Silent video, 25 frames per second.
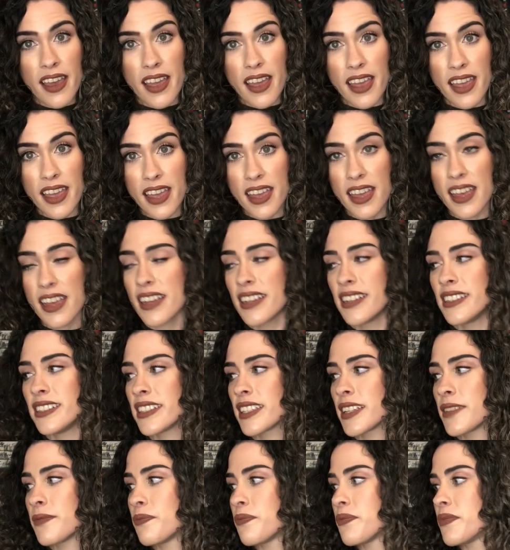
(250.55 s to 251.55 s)

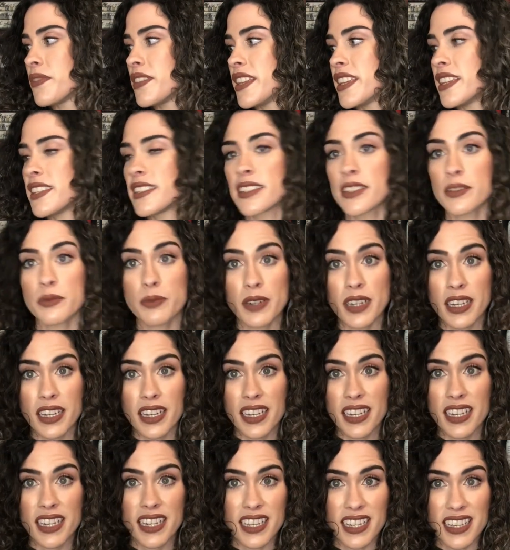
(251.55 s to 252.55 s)
And this
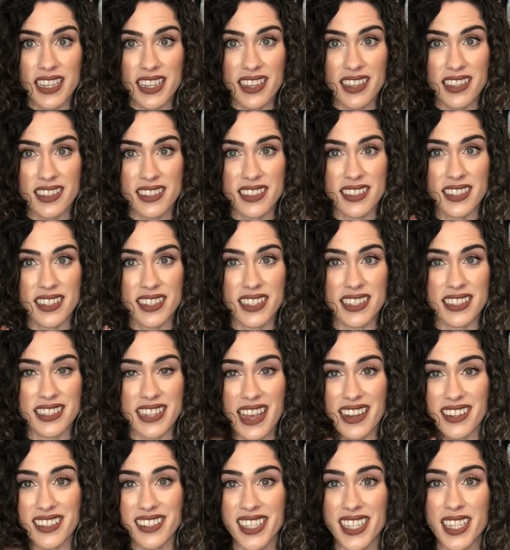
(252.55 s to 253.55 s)
one is, it's
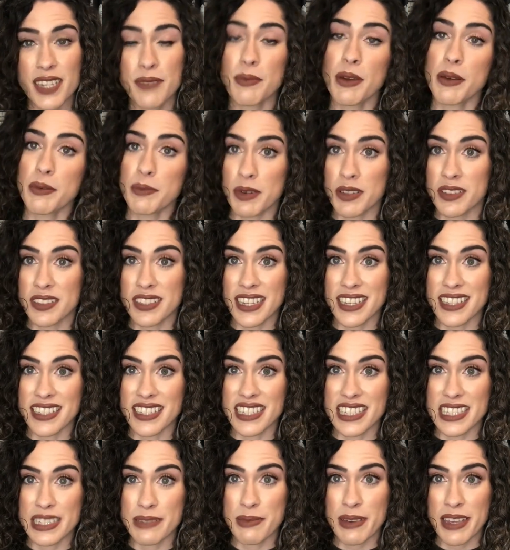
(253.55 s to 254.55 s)
actually in my most
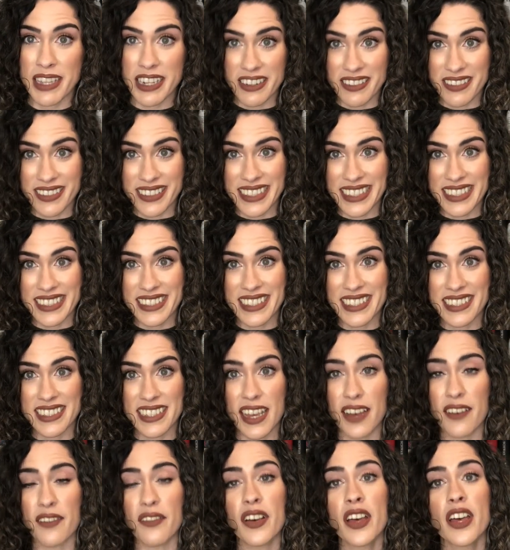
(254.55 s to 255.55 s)
anticipated
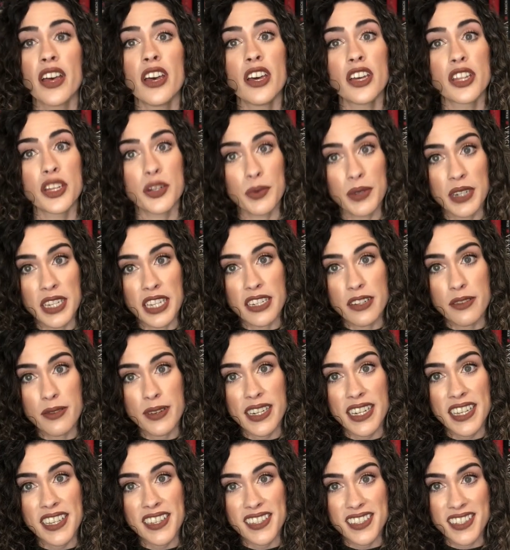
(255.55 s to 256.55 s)
releases of
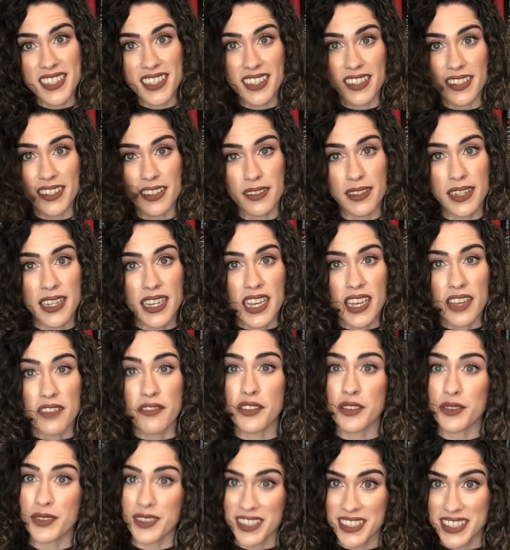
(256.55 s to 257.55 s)
2020. So
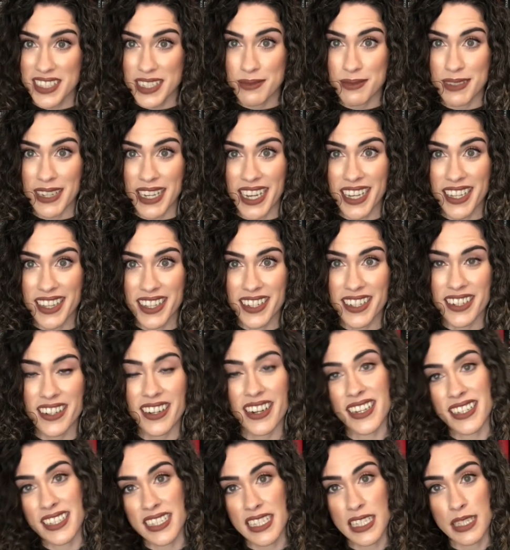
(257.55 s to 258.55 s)
if you want to see my other
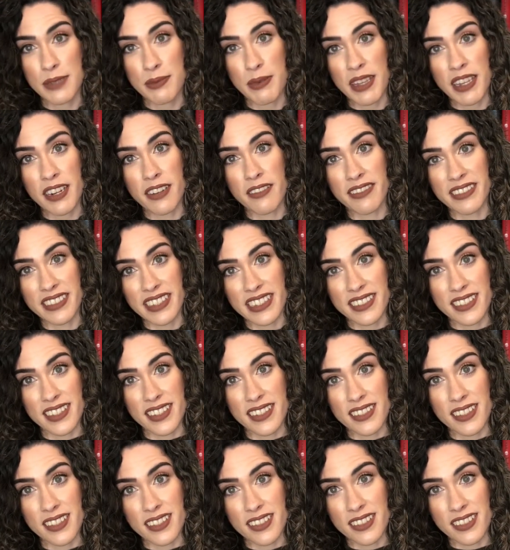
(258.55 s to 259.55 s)
anticipated
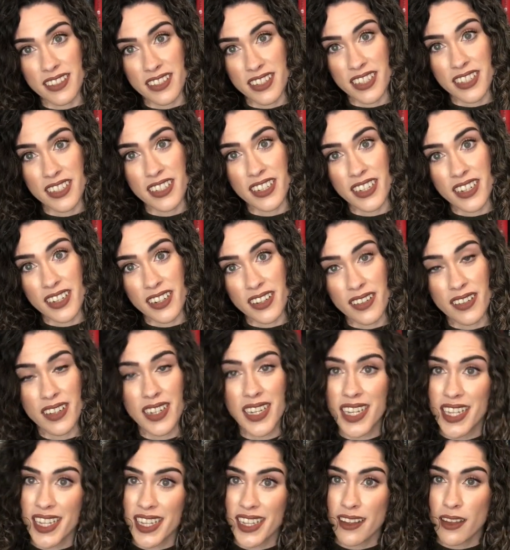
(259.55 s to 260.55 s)
releases, you should go
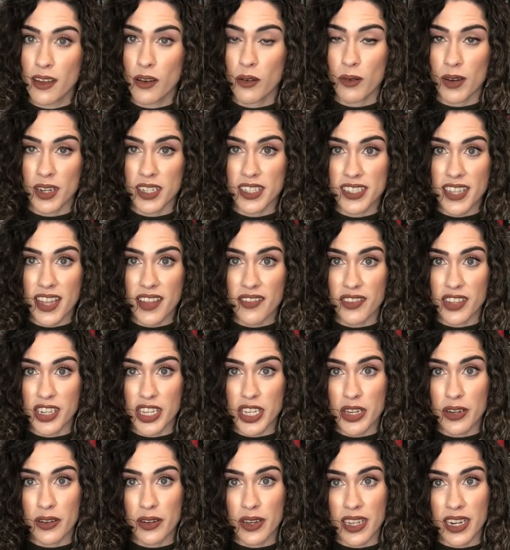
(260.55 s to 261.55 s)
watch that
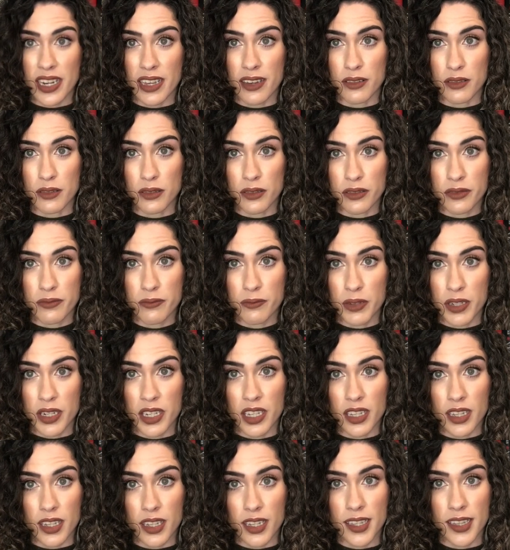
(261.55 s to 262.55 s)
video and I will put
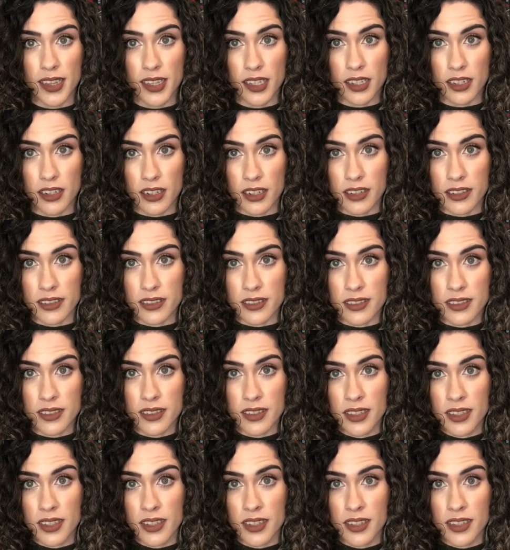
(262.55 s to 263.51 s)
it in the cards